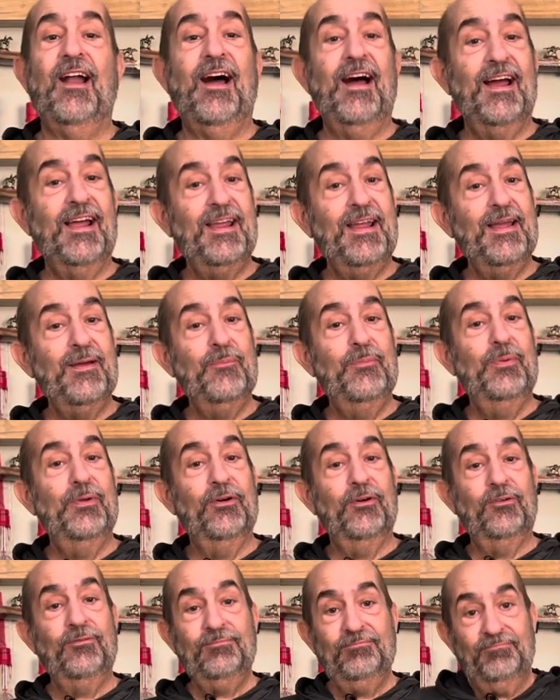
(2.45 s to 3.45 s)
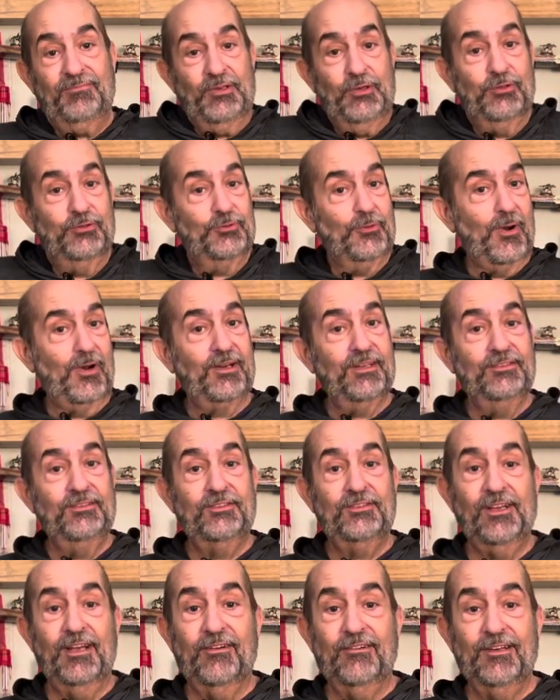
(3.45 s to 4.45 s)
I am Bill, your Drunken
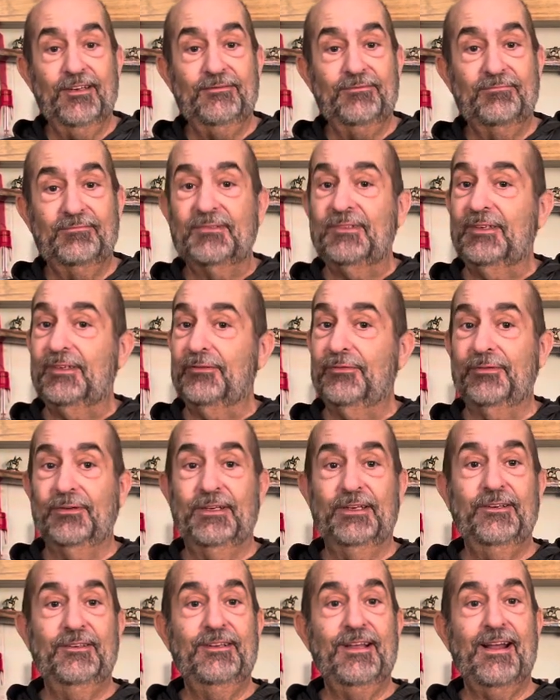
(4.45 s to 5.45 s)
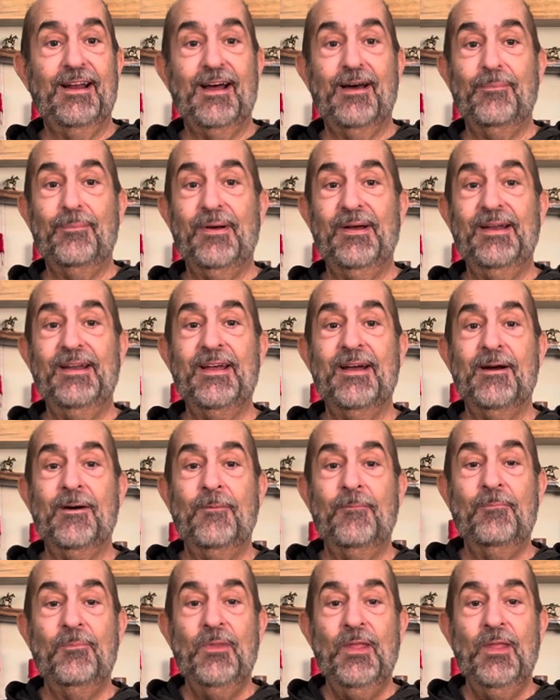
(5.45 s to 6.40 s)
Sailor. You figured that out by now.